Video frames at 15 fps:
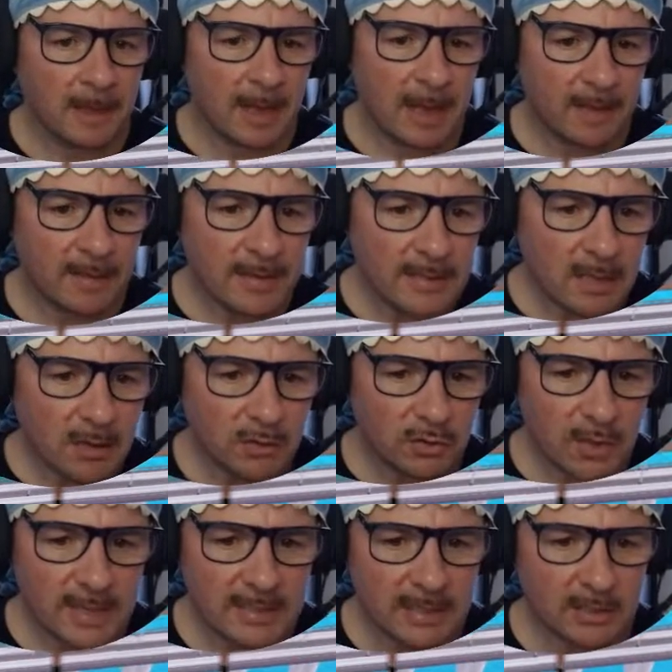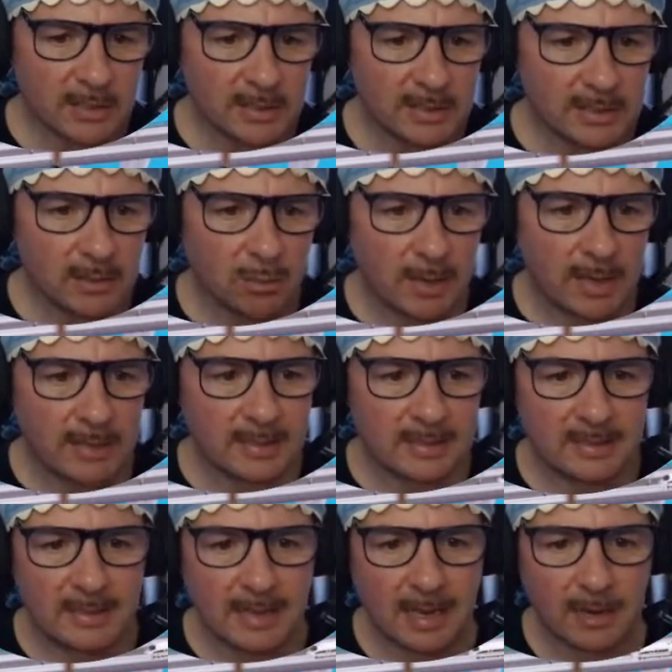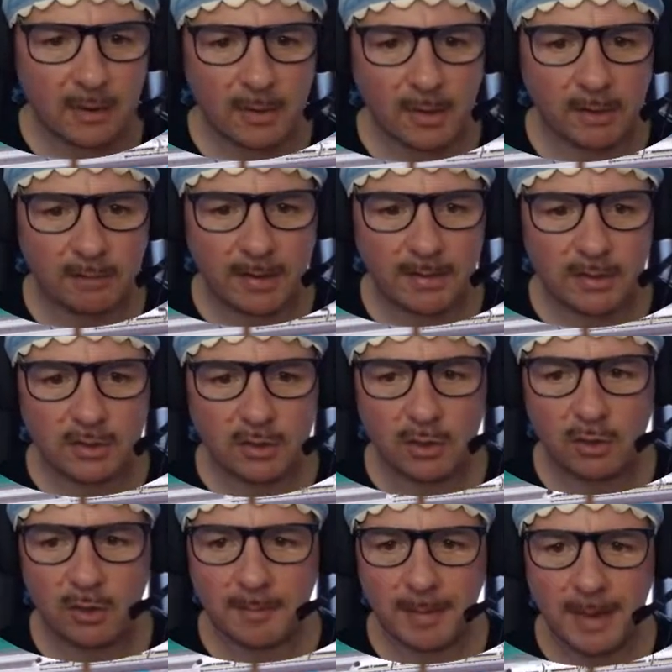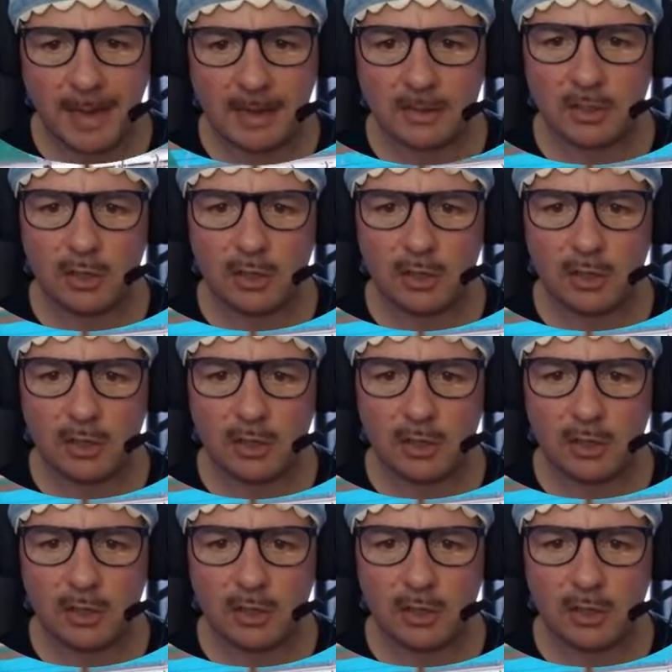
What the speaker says: these long trains actually still get stuck going around the turnabout.